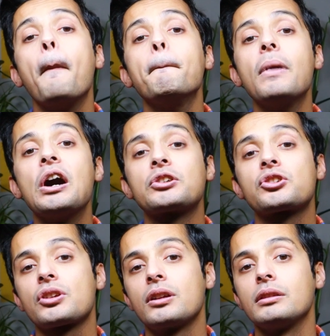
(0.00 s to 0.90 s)

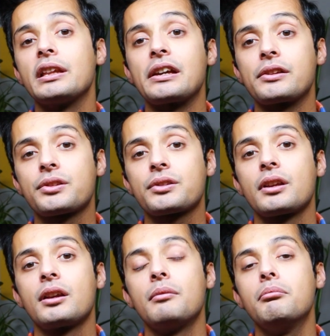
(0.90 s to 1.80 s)
Much less,
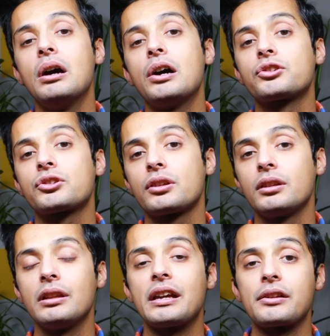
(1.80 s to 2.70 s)
much
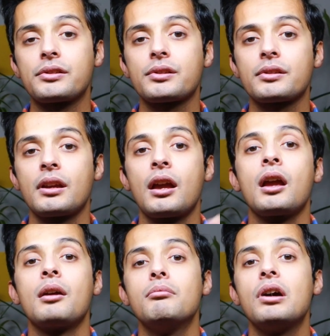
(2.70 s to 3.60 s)
less,
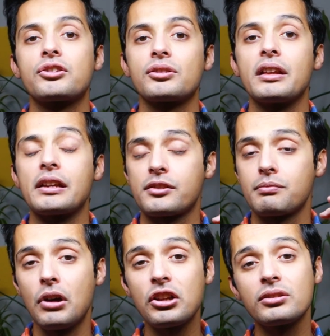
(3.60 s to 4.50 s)
much less.
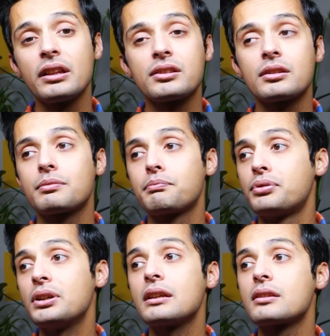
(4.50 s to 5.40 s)
Much less is
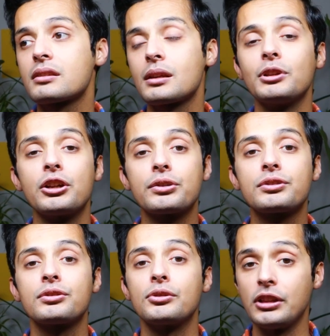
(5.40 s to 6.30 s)
pretty similar
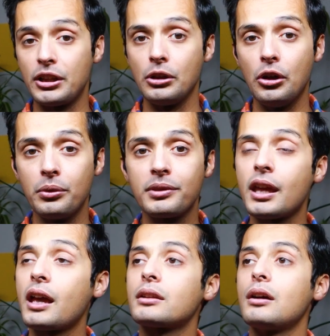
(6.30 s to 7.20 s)
to let alone
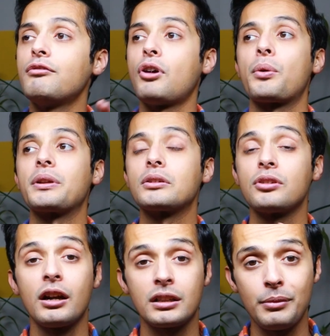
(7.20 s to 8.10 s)
that I've already
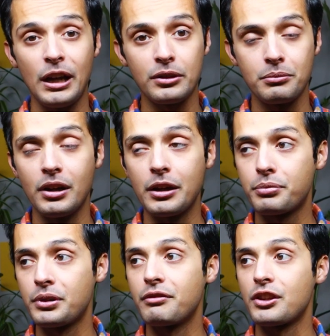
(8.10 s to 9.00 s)
talked about in my
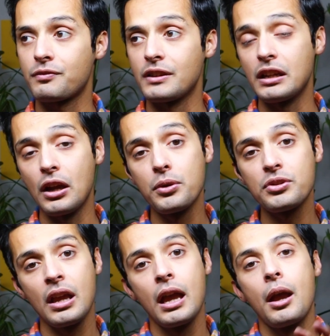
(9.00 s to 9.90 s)
previous videos.